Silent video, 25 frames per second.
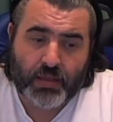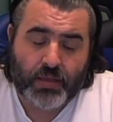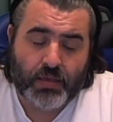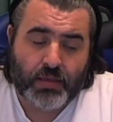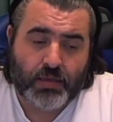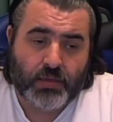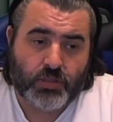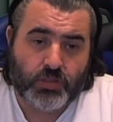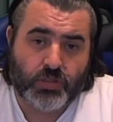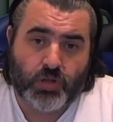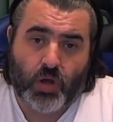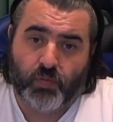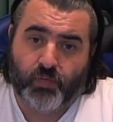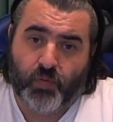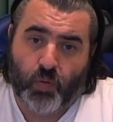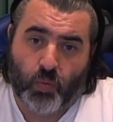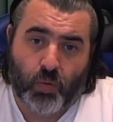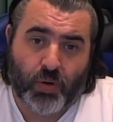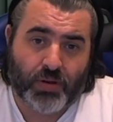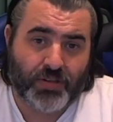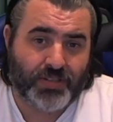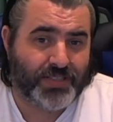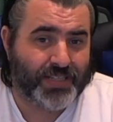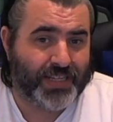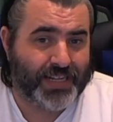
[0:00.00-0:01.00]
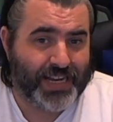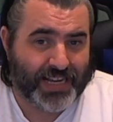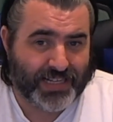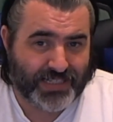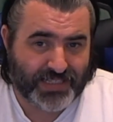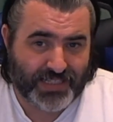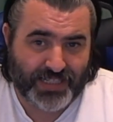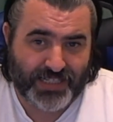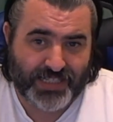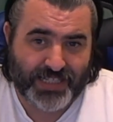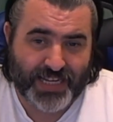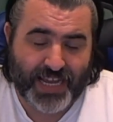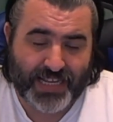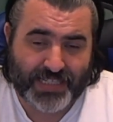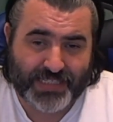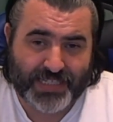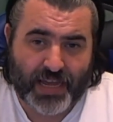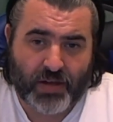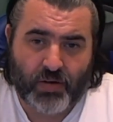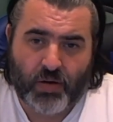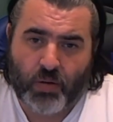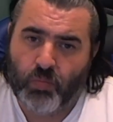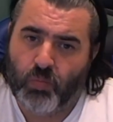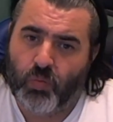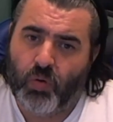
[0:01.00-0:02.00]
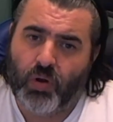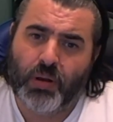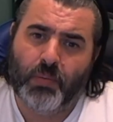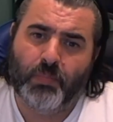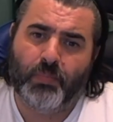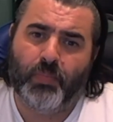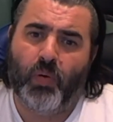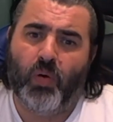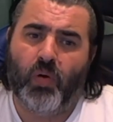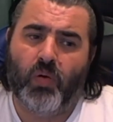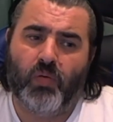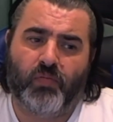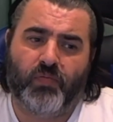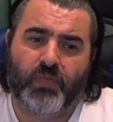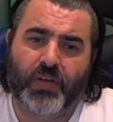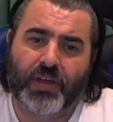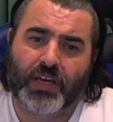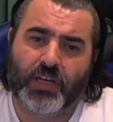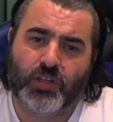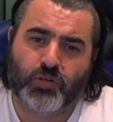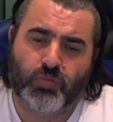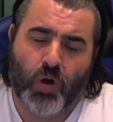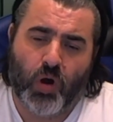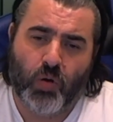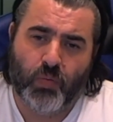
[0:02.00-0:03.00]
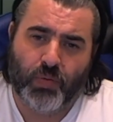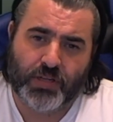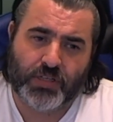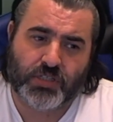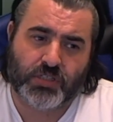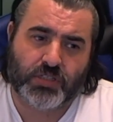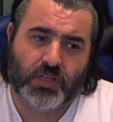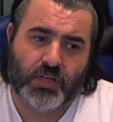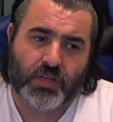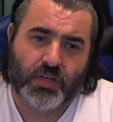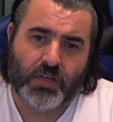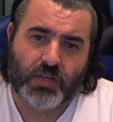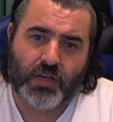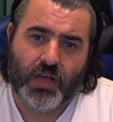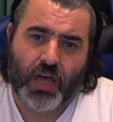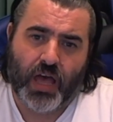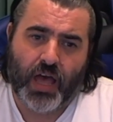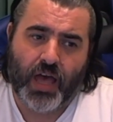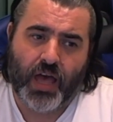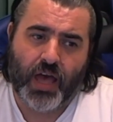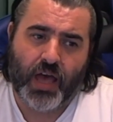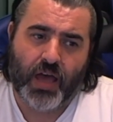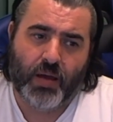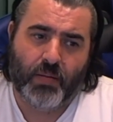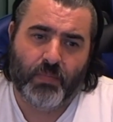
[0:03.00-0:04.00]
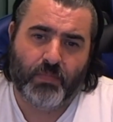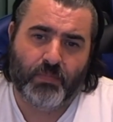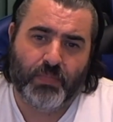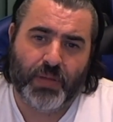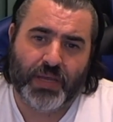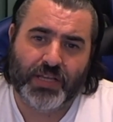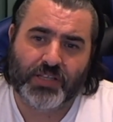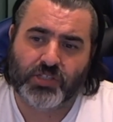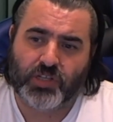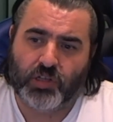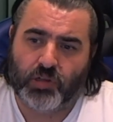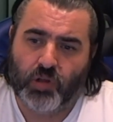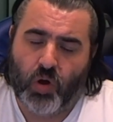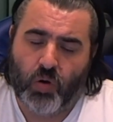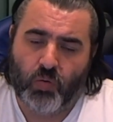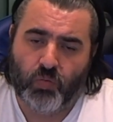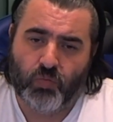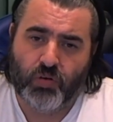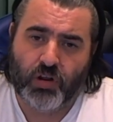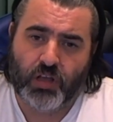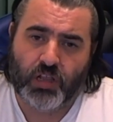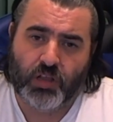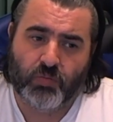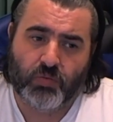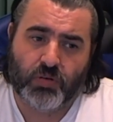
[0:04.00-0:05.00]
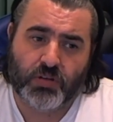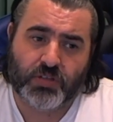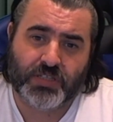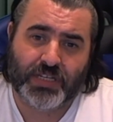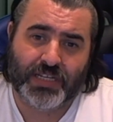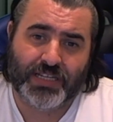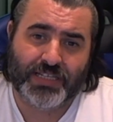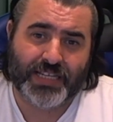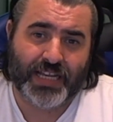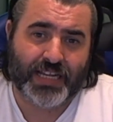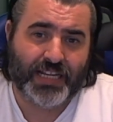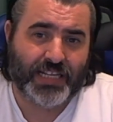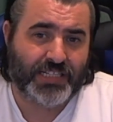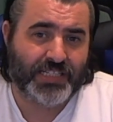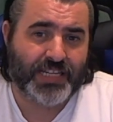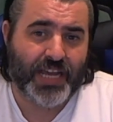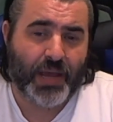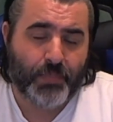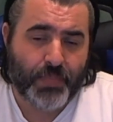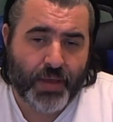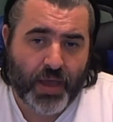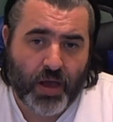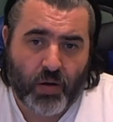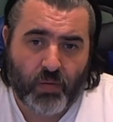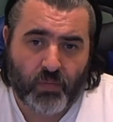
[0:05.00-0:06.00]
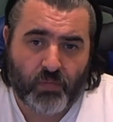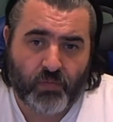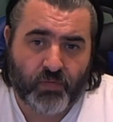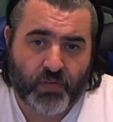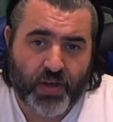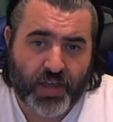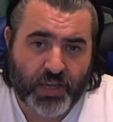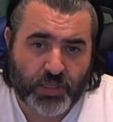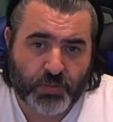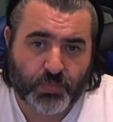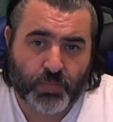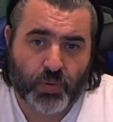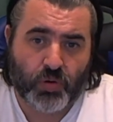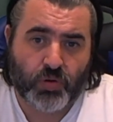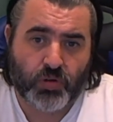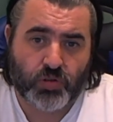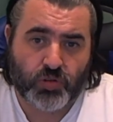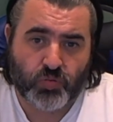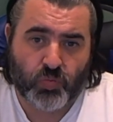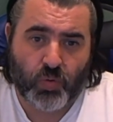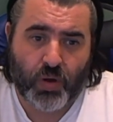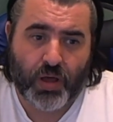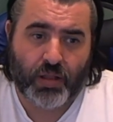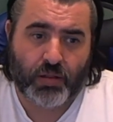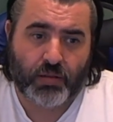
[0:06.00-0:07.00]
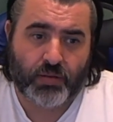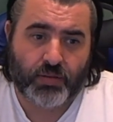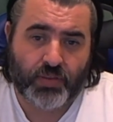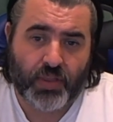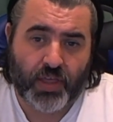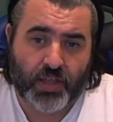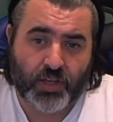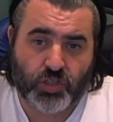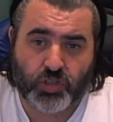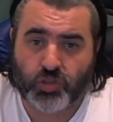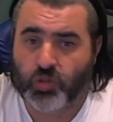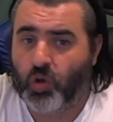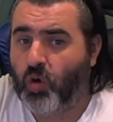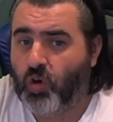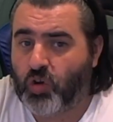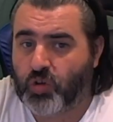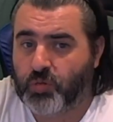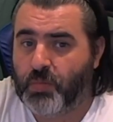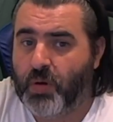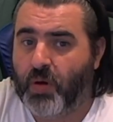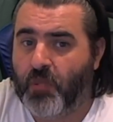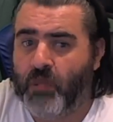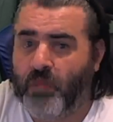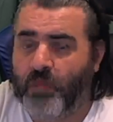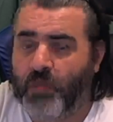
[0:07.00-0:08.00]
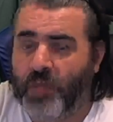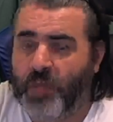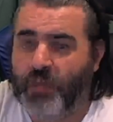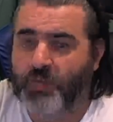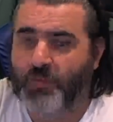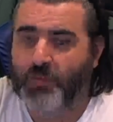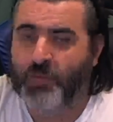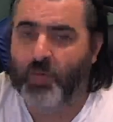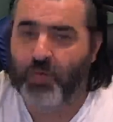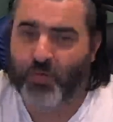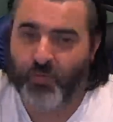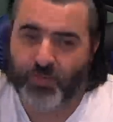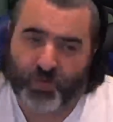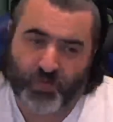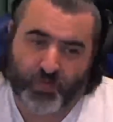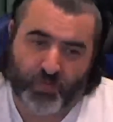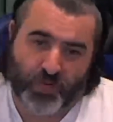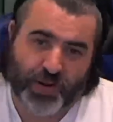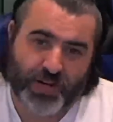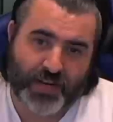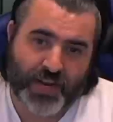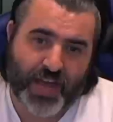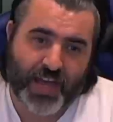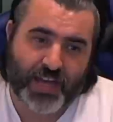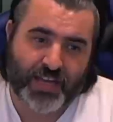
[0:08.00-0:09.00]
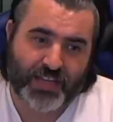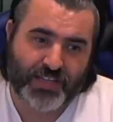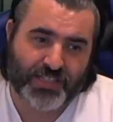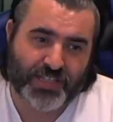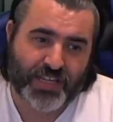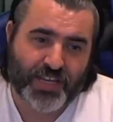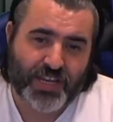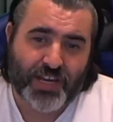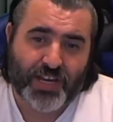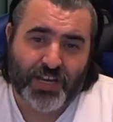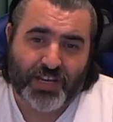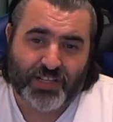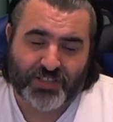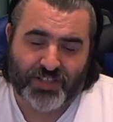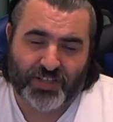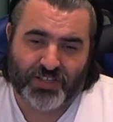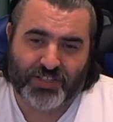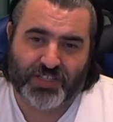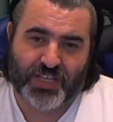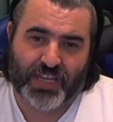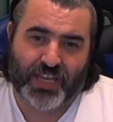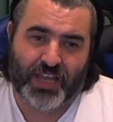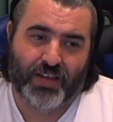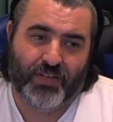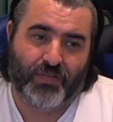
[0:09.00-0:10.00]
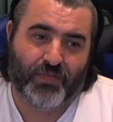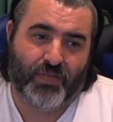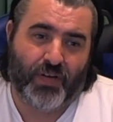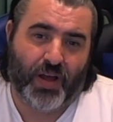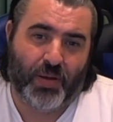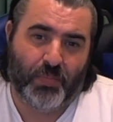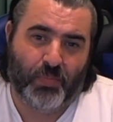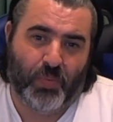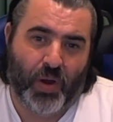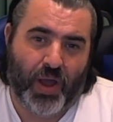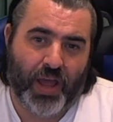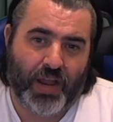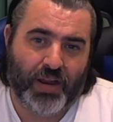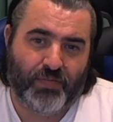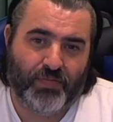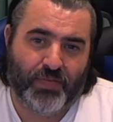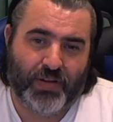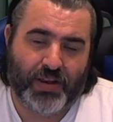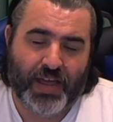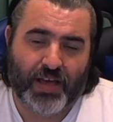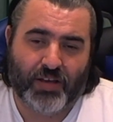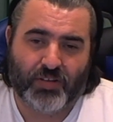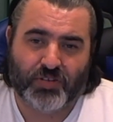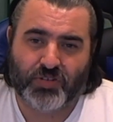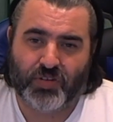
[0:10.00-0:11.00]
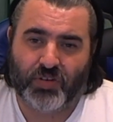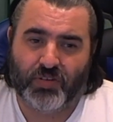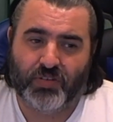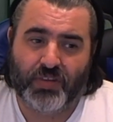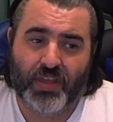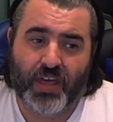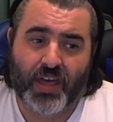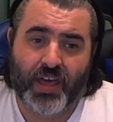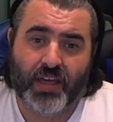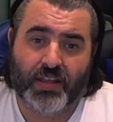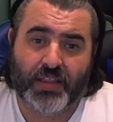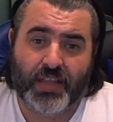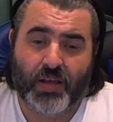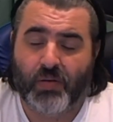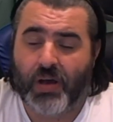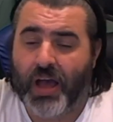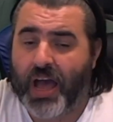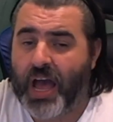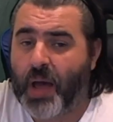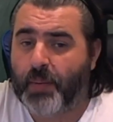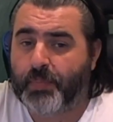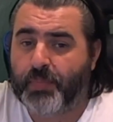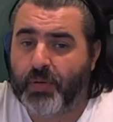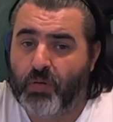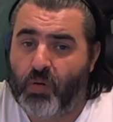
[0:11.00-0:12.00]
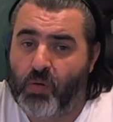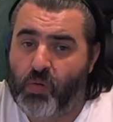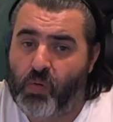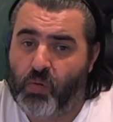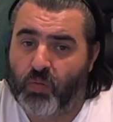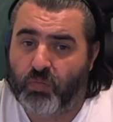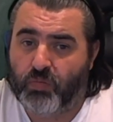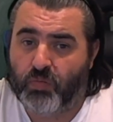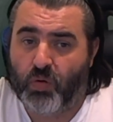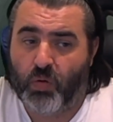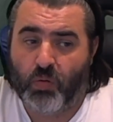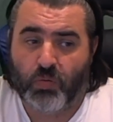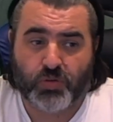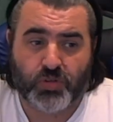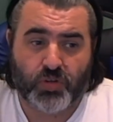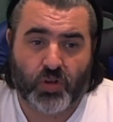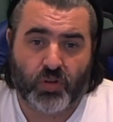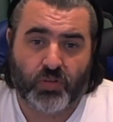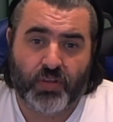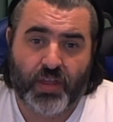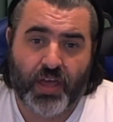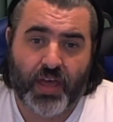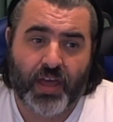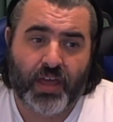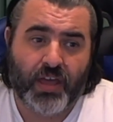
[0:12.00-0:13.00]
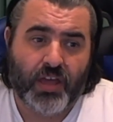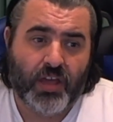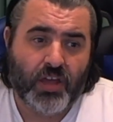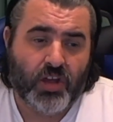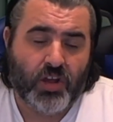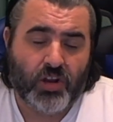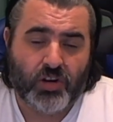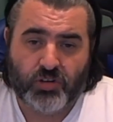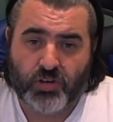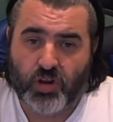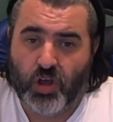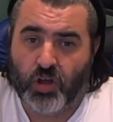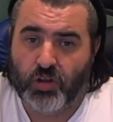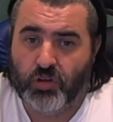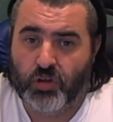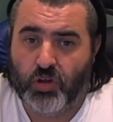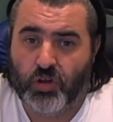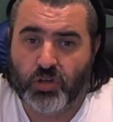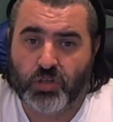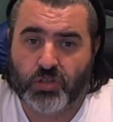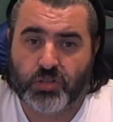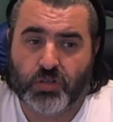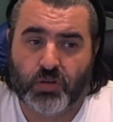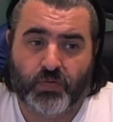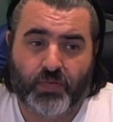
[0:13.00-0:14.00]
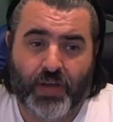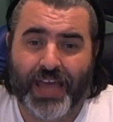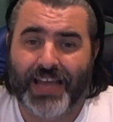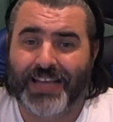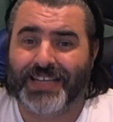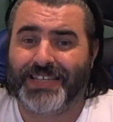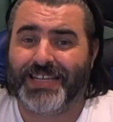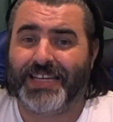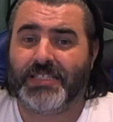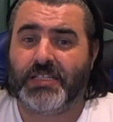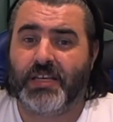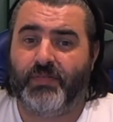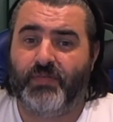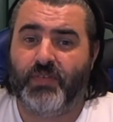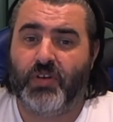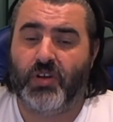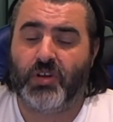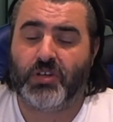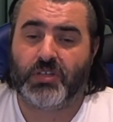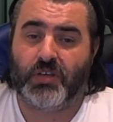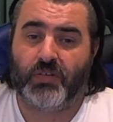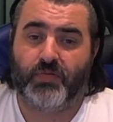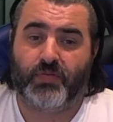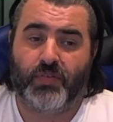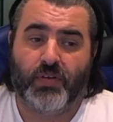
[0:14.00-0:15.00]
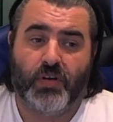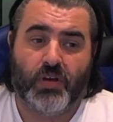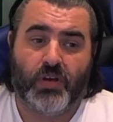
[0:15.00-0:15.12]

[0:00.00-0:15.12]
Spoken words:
So for once they'd actually checked out. And one important thing as well, which means a lot really, was he said he checked me out on Facebook as well. They stalked me on Facebook for 3 days to see if I put anything else on there. They were happy with what was on there. No excessive use of